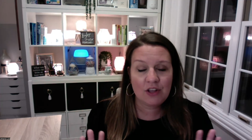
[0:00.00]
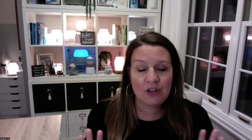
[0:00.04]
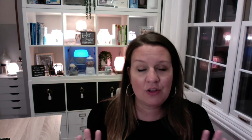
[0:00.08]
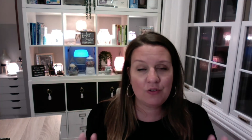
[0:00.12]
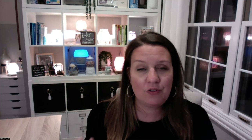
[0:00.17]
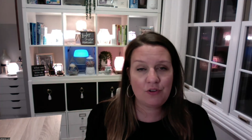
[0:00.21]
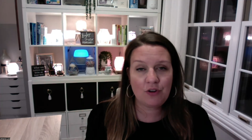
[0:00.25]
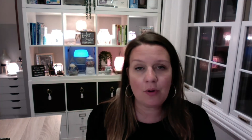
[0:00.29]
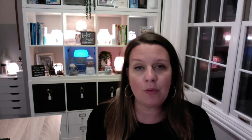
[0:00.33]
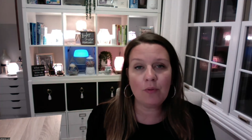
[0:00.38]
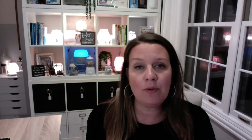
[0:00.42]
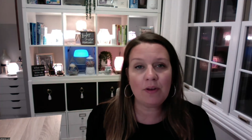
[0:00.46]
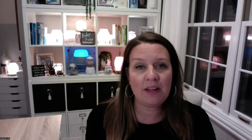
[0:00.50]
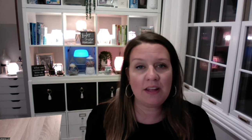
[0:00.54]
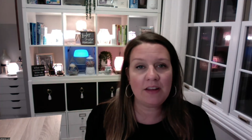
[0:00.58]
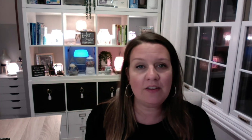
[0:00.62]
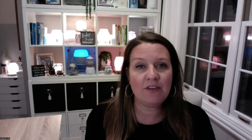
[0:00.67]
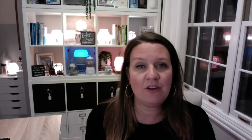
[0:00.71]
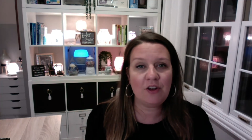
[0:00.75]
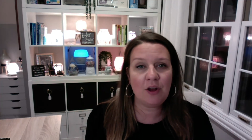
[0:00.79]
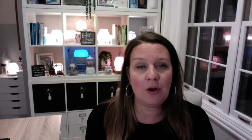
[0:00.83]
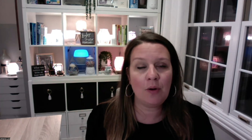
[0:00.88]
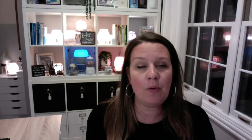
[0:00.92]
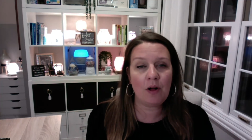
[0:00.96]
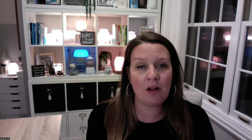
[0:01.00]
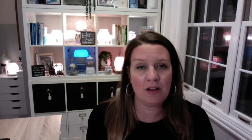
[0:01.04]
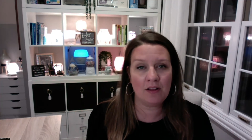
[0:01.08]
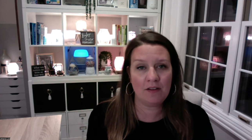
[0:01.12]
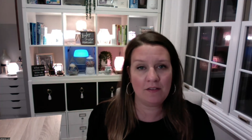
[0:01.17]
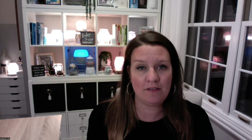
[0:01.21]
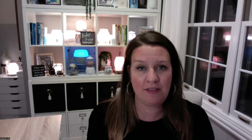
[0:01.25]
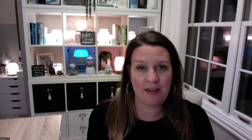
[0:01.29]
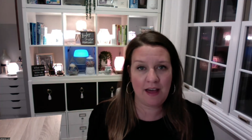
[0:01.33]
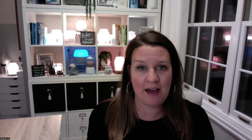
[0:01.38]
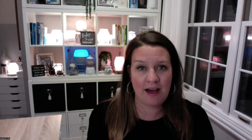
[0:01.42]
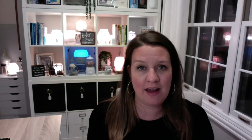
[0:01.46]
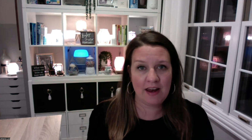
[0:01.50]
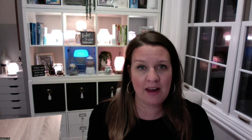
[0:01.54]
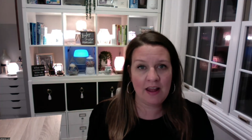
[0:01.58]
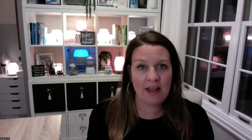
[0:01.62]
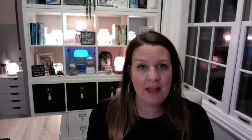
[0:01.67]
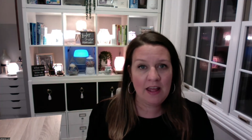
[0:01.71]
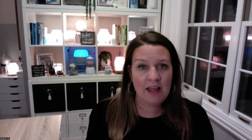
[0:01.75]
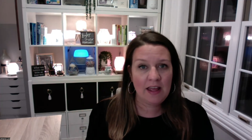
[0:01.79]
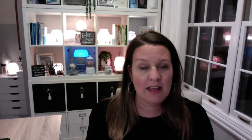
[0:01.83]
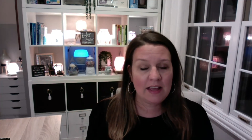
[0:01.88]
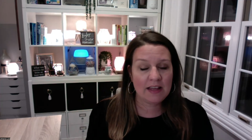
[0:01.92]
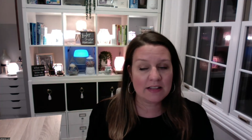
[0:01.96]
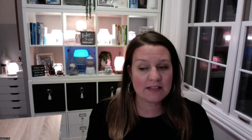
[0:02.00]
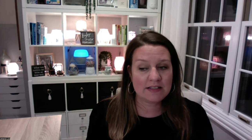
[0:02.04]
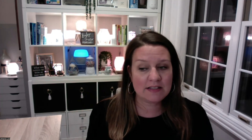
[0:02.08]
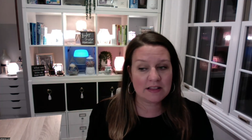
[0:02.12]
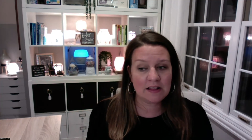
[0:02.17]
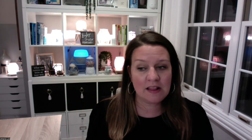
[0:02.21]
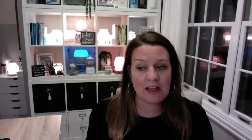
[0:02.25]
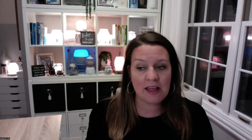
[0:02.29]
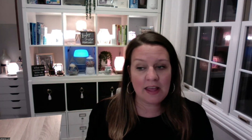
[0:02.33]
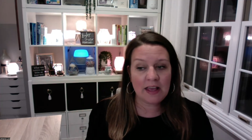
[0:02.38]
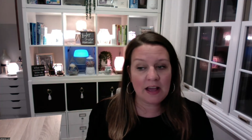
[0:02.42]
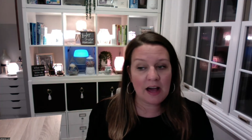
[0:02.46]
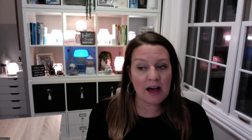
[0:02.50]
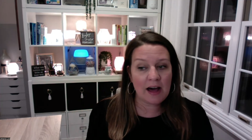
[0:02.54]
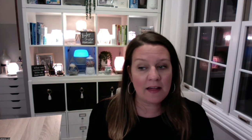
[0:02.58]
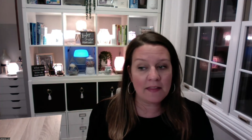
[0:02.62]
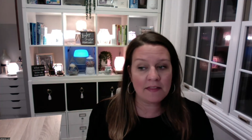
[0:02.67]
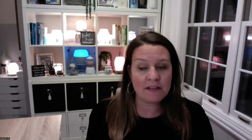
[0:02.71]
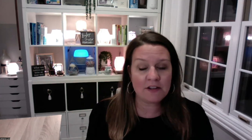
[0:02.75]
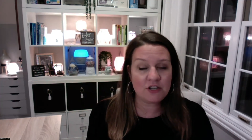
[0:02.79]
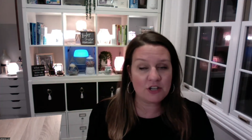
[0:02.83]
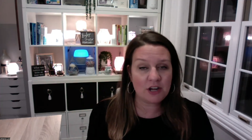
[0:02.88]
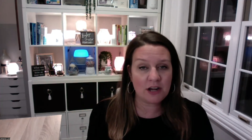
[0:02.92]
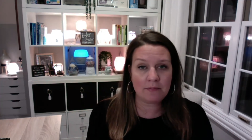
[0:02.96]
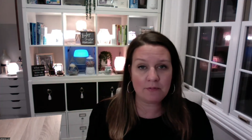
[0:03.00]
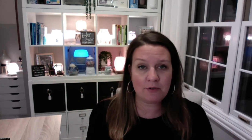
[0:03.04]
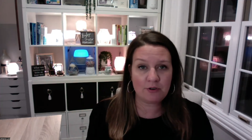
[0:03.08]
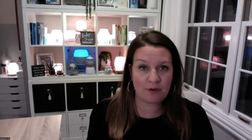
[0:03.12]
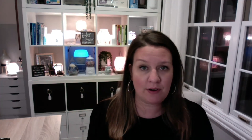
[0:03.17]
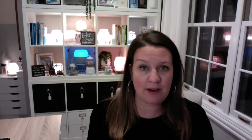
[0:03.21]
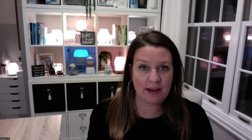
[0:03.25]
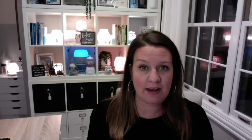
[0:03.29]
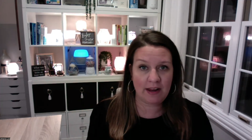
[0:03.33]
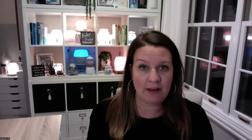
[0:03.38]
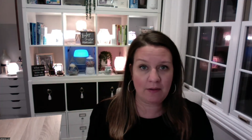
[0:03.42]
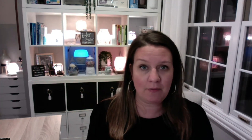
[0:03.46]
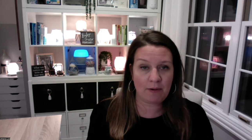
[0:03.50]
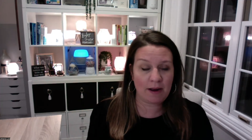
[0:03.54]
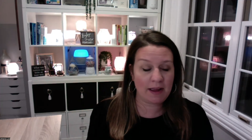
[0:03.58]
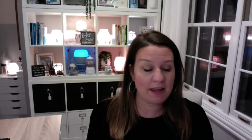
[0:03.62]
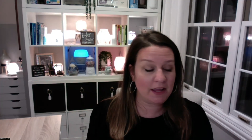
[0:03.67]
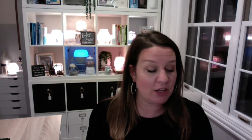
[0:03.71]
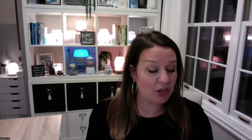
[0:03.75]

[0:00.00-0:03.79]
You don't need to know all of that. It's like on the job training, right?